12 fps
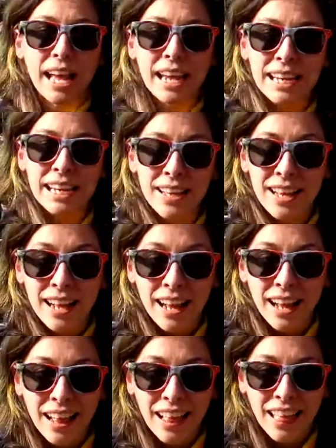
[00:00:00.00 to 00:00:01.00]

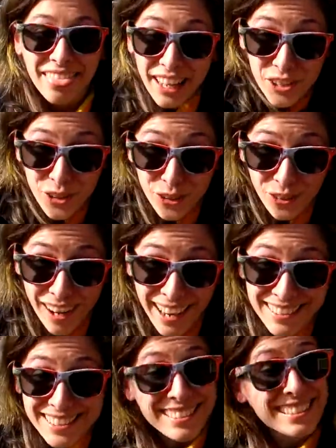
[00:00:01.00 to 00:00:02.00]
then you're
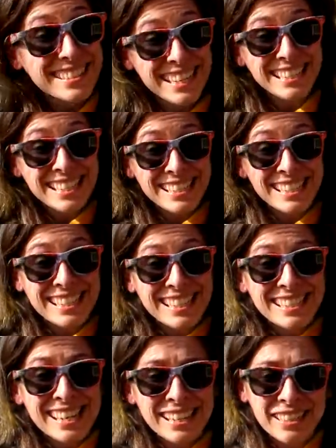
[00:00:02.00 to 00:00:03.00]
correct. Ding, ding, ding,
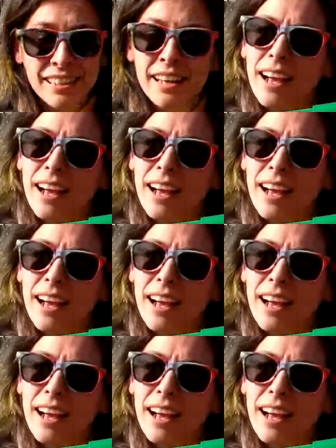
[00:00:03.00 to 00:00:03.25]
ding, ding.